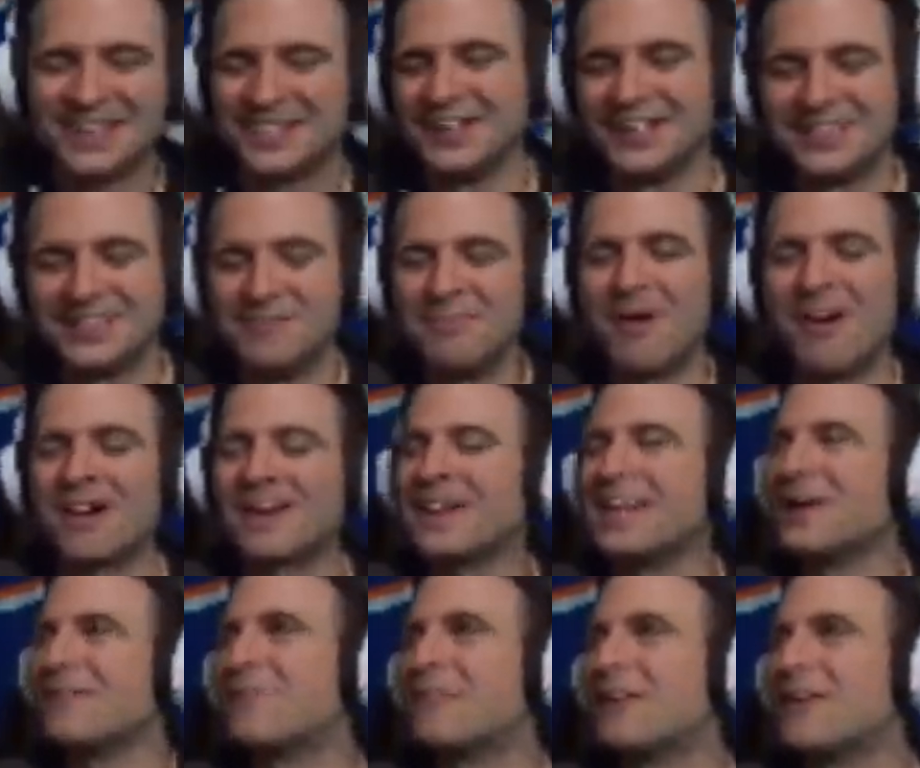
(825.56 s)
took the
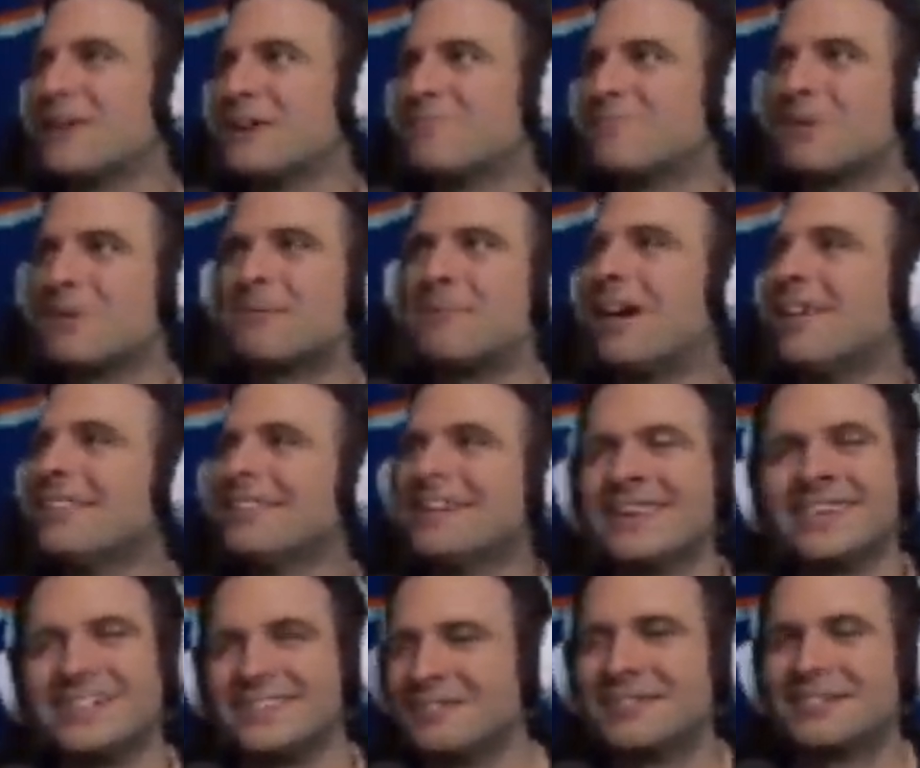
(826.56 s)
marketing for it, propelled it.
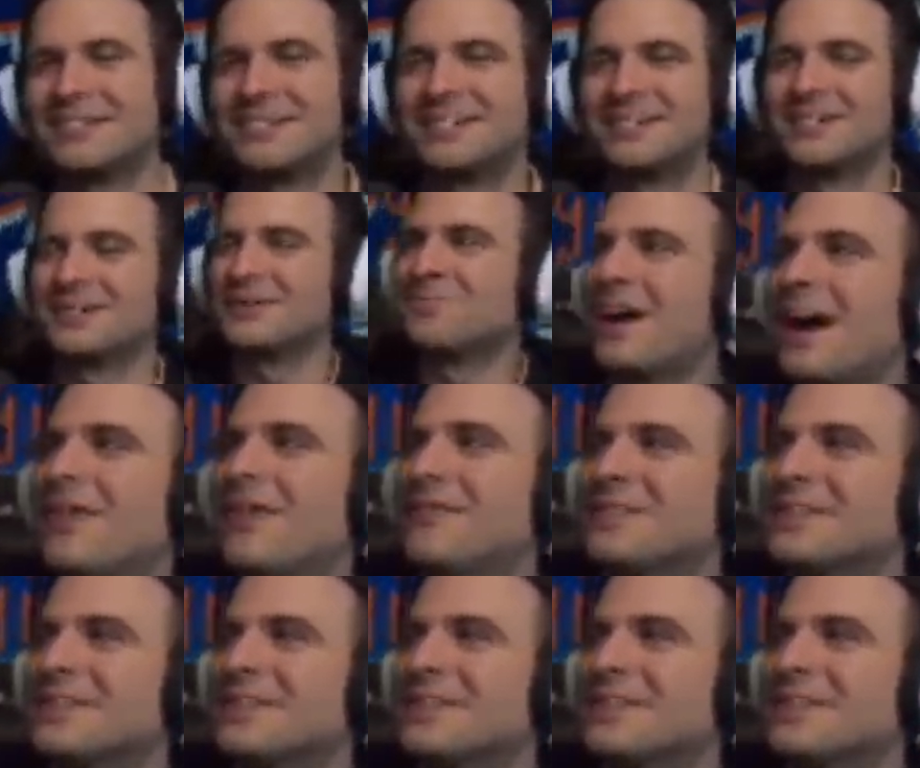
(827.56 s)
Thanks for making us